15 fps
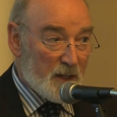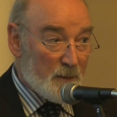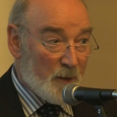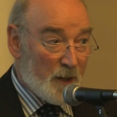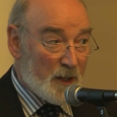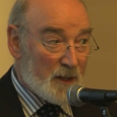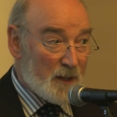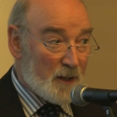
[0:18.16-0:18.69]

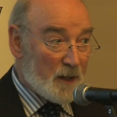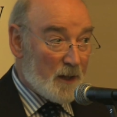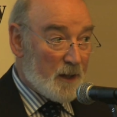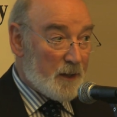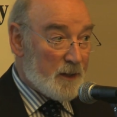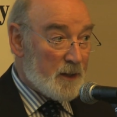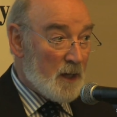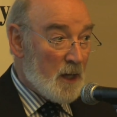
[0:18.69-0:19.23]
Spirit
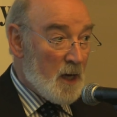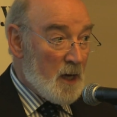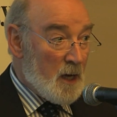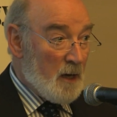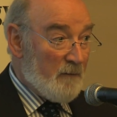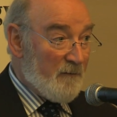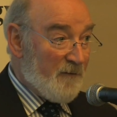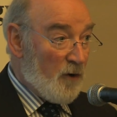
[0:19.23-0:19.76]
Circuits.
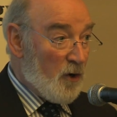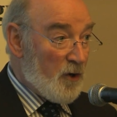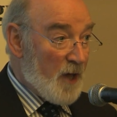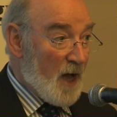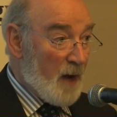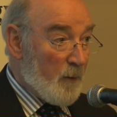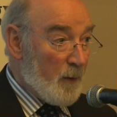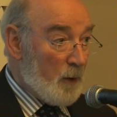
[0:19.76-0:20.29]
And for
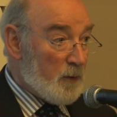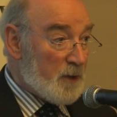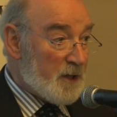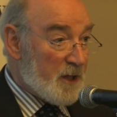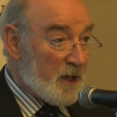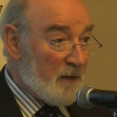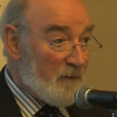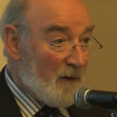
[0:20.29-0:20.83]
that, we owe
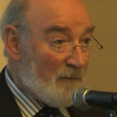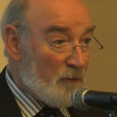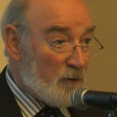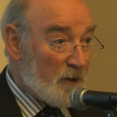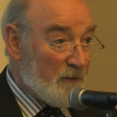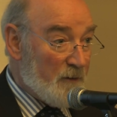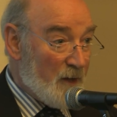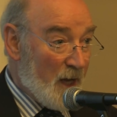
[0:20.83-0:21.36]
Steve a
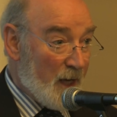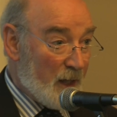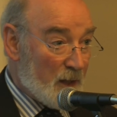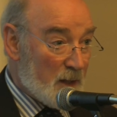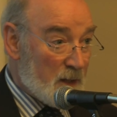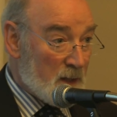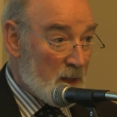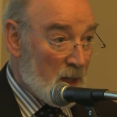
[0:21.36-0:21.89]
vote of
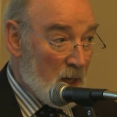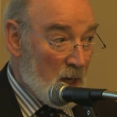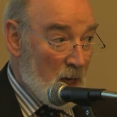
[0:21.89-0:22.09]
thanks.